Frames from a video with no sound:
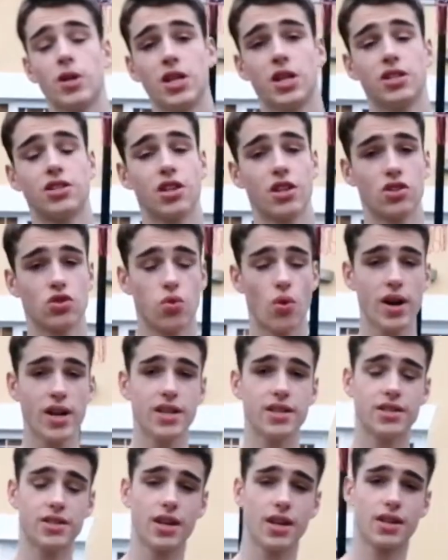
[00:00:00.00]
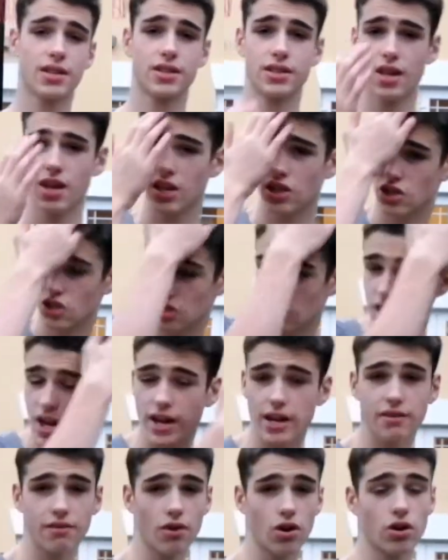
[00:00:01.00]
means a 26 inch
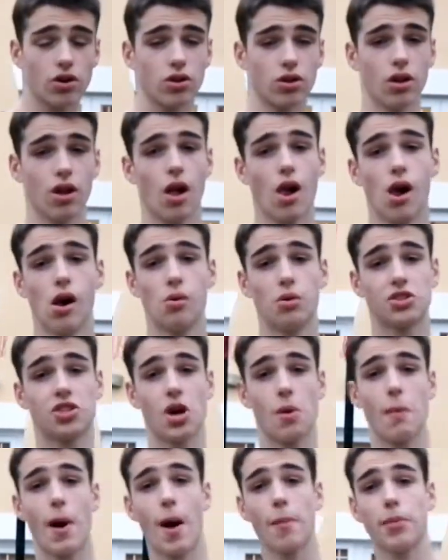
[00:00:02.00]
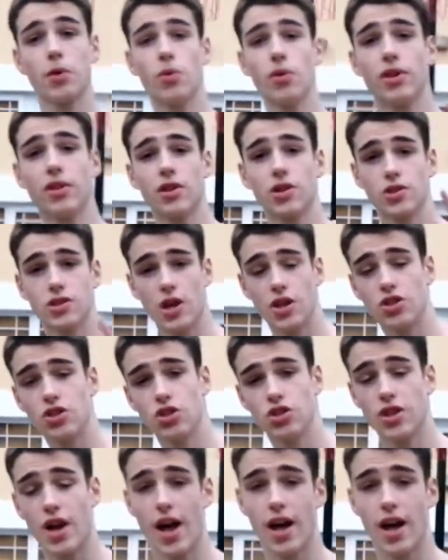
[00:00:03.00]
standing vertical, which I'm happy with because I just